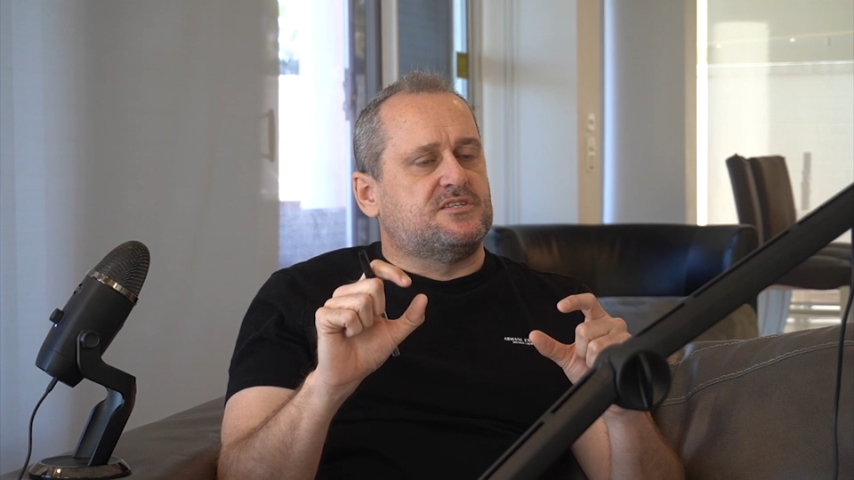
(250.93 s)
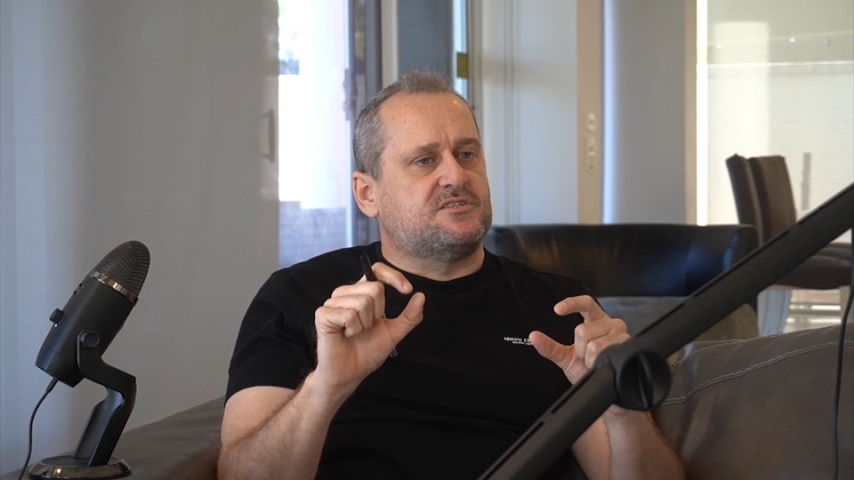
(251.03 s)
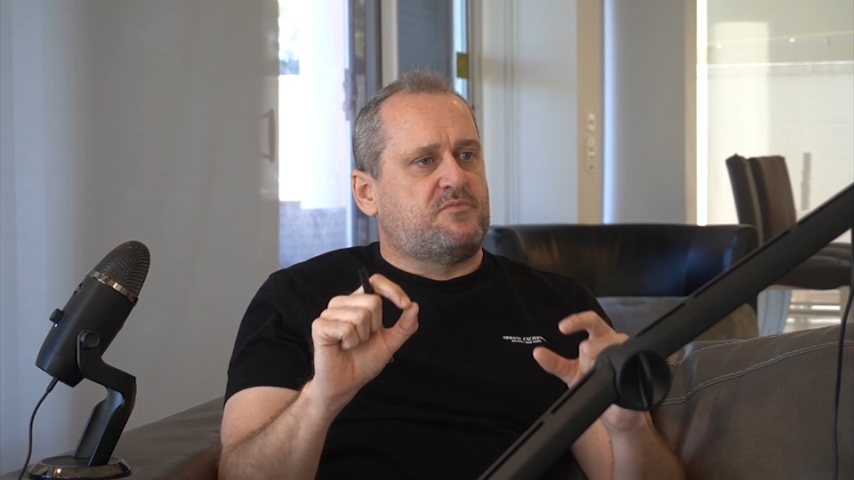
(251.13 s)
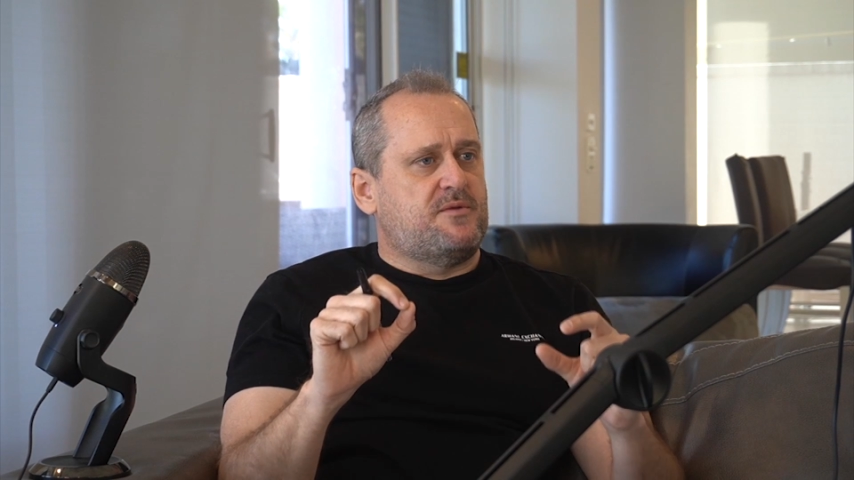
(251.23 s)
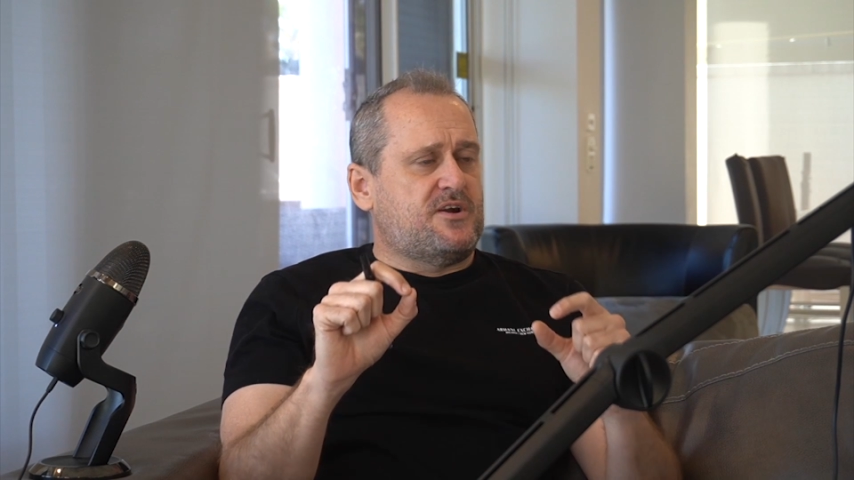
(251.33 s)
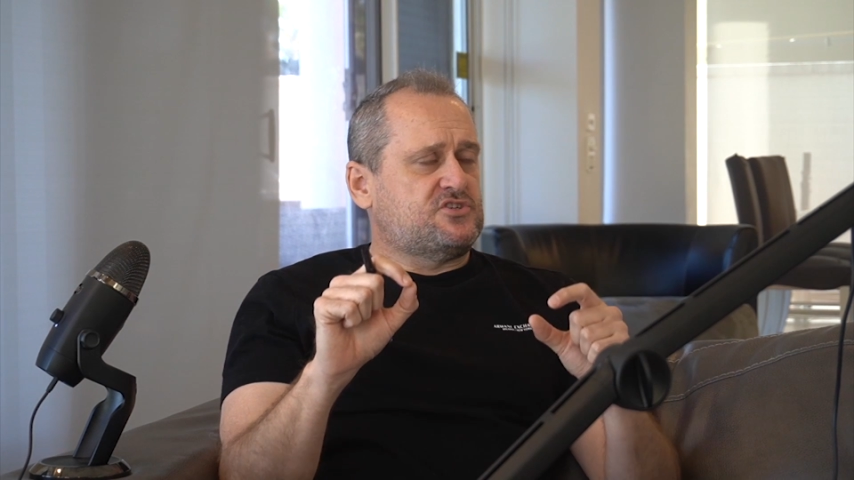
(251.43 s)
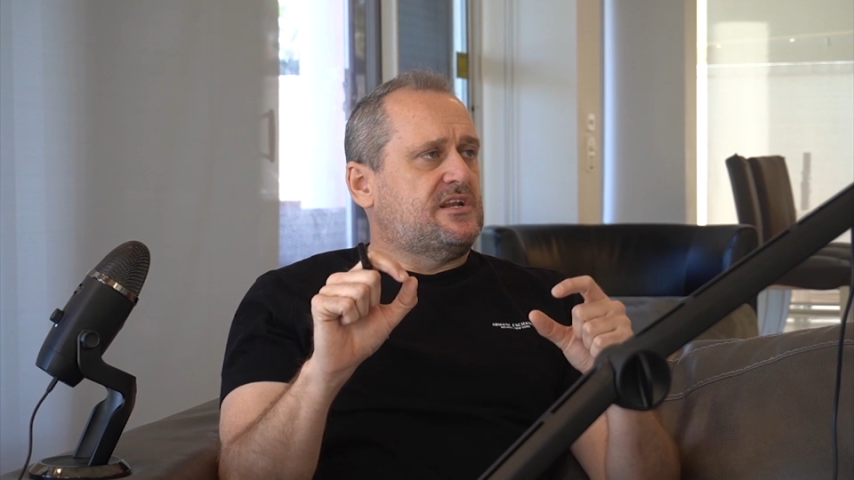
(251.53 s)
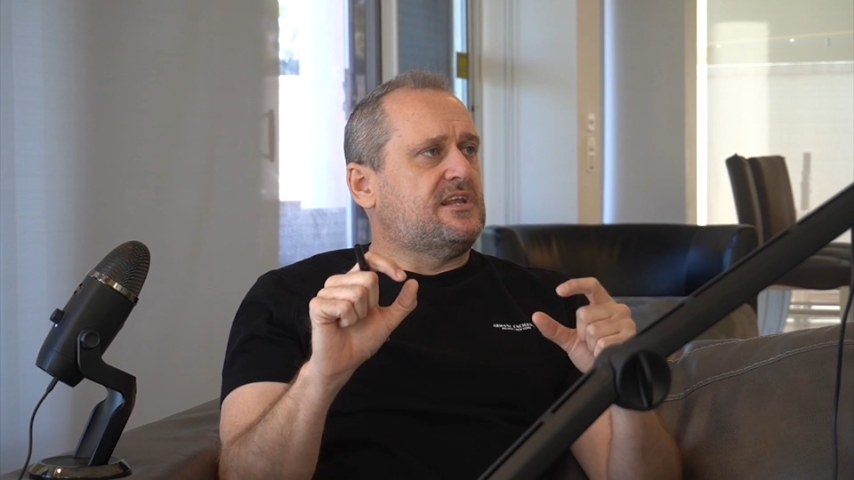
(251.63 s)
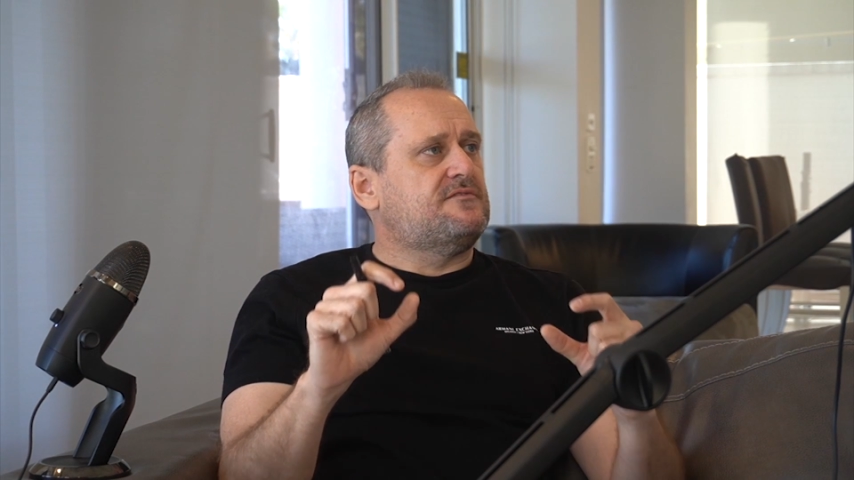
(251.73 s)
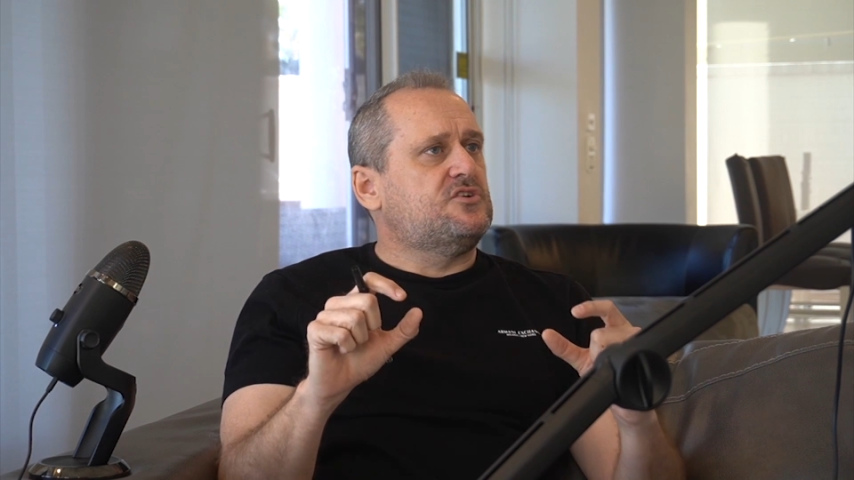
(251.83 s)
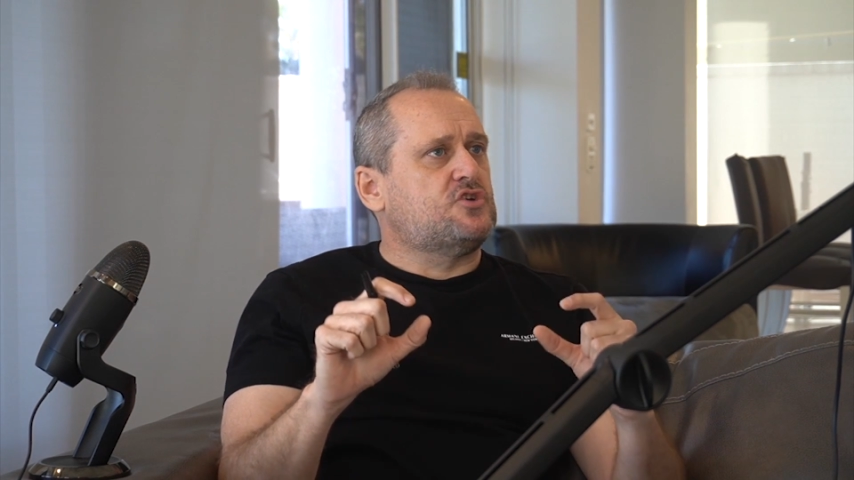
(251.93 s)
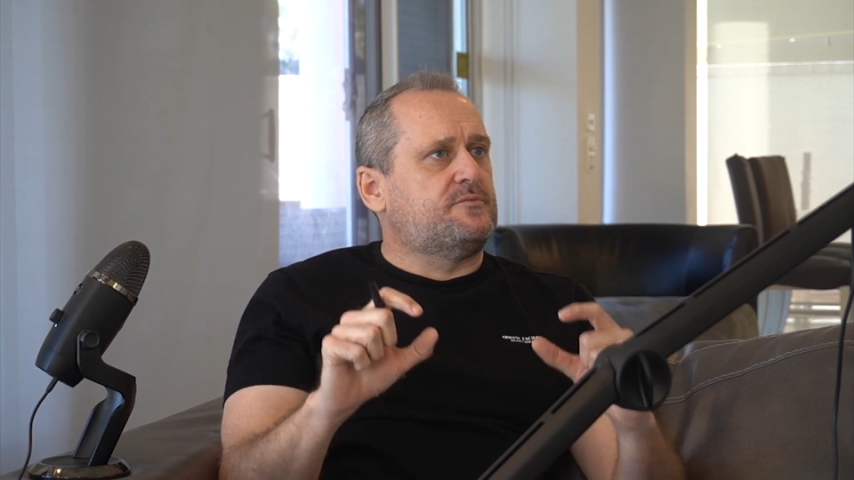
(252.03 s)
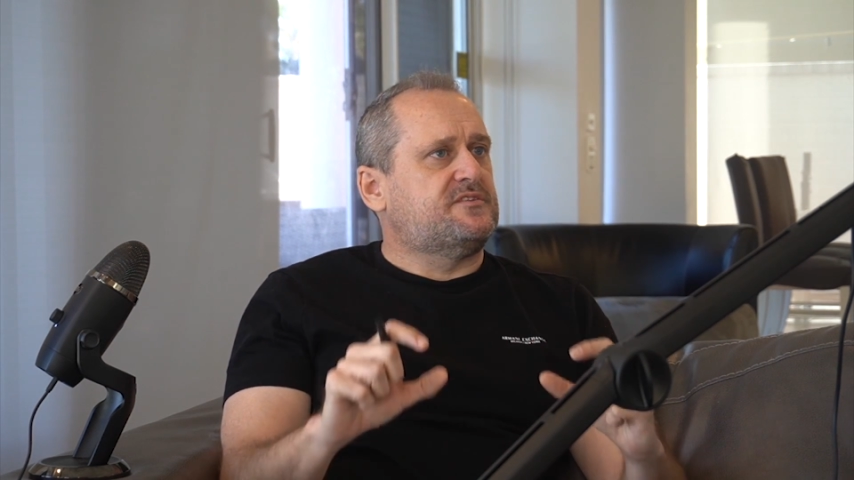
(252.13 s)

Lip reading: is that people are actually leaving jobs